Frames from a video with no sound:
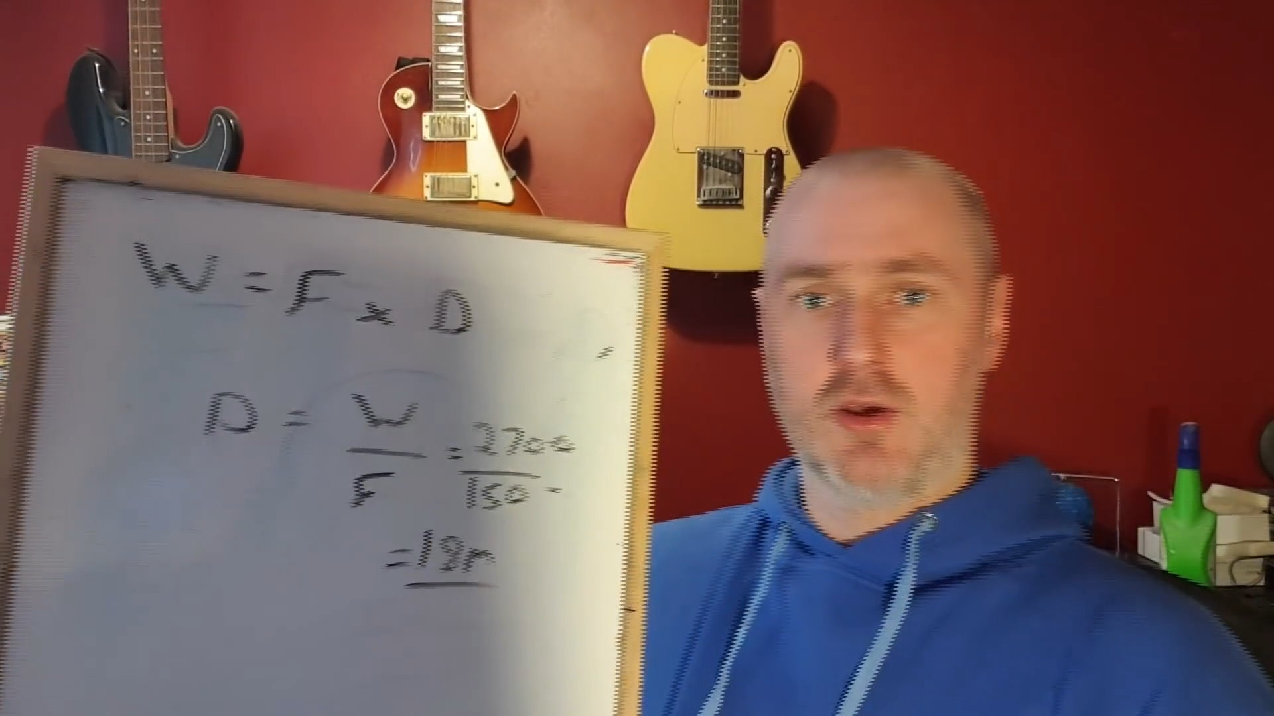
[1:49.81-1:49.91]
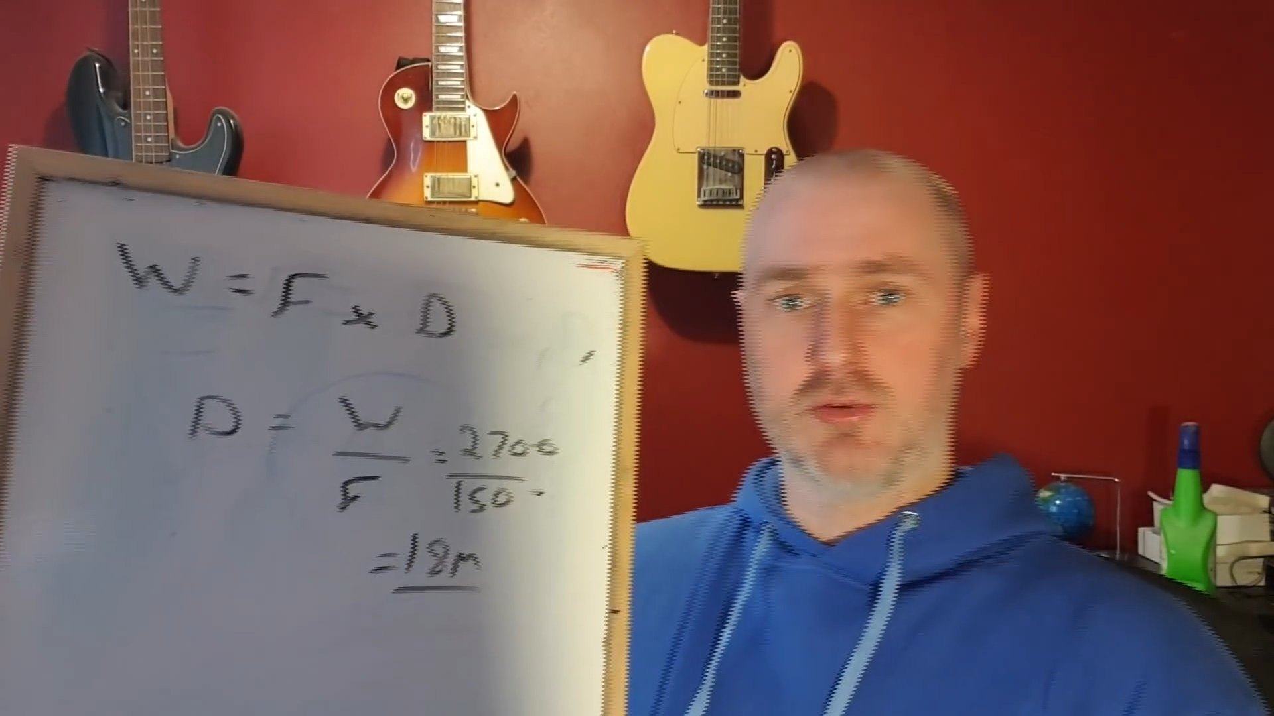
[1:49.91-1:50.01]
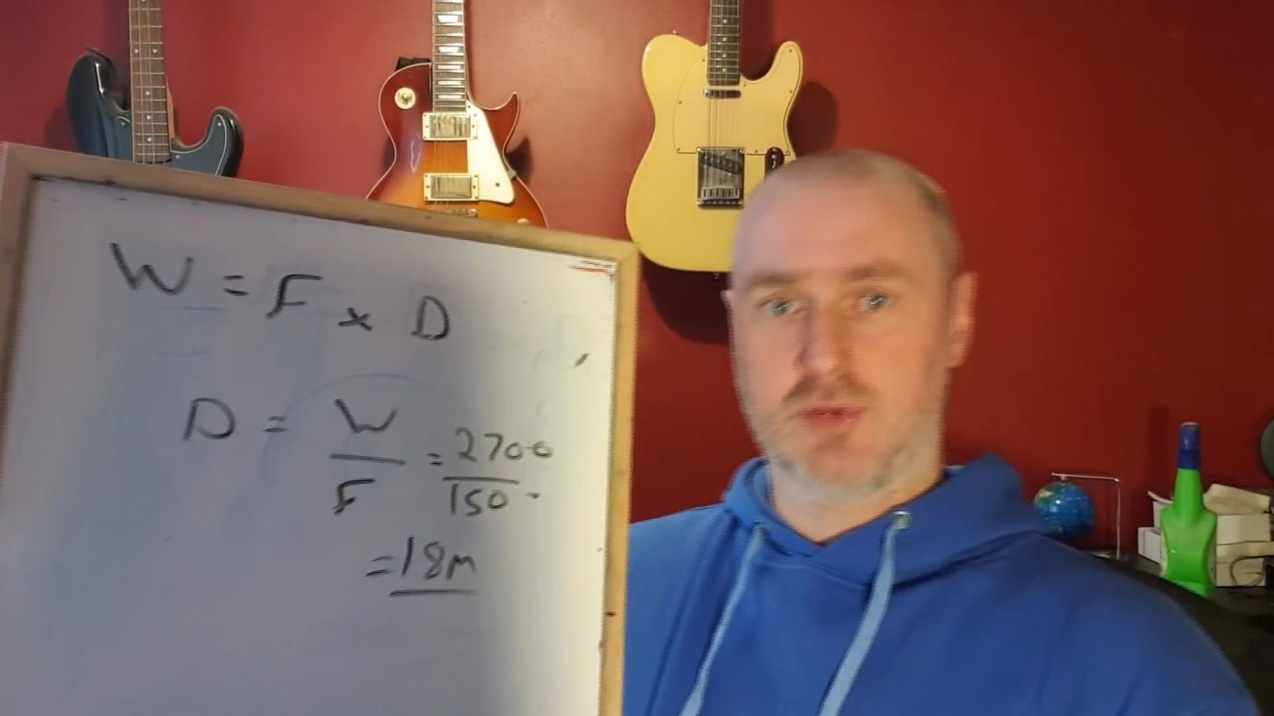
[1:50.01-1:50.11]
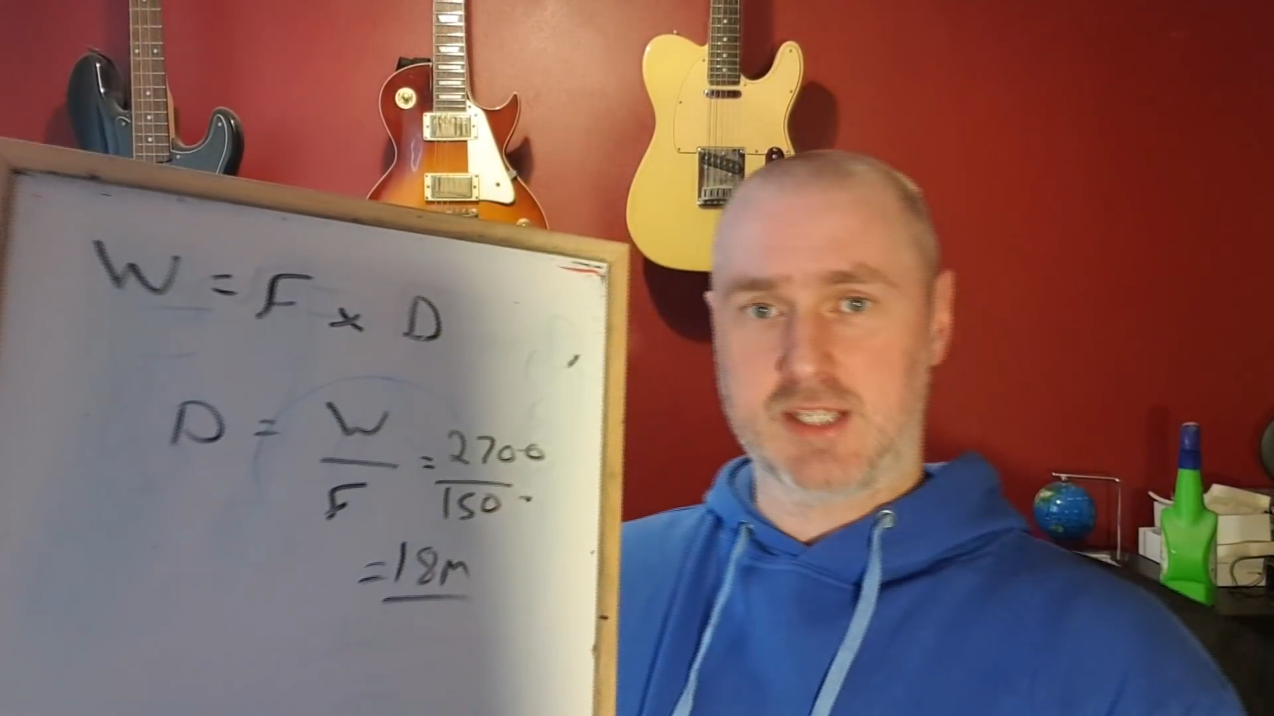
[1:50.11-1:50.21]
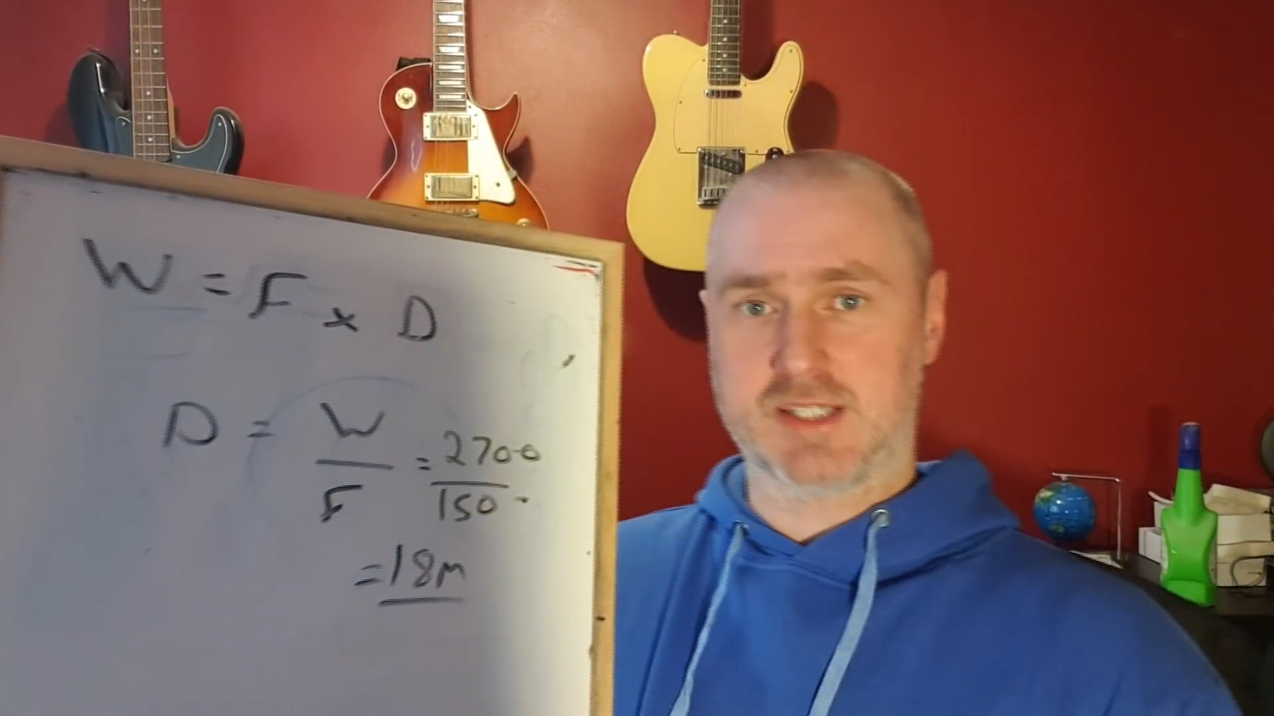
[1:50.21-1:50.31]

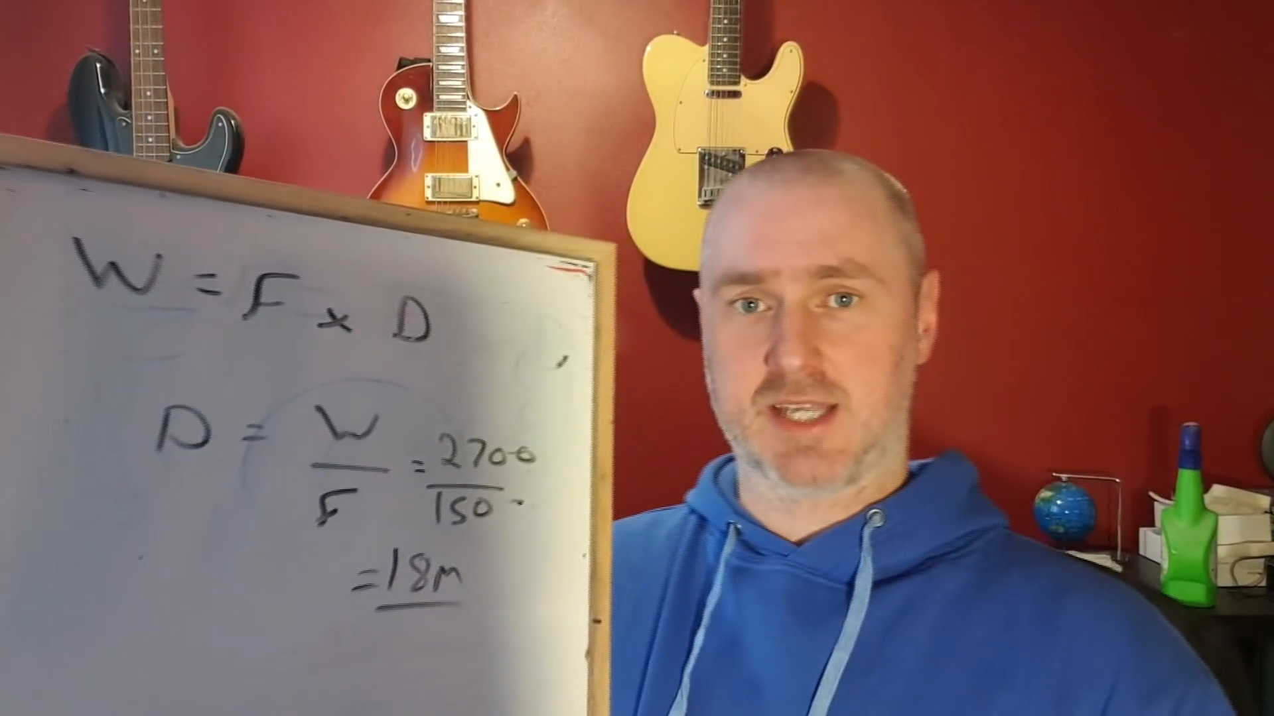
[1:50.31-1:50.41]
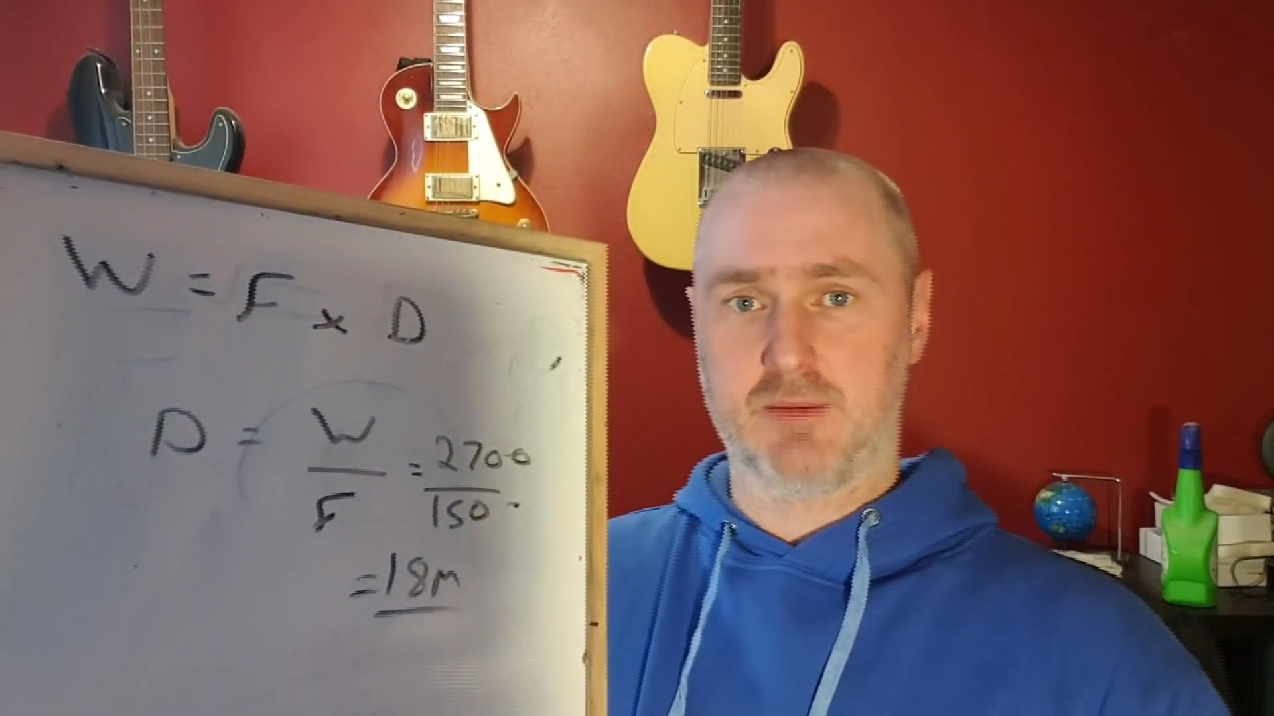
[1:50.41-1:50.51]
you'll get your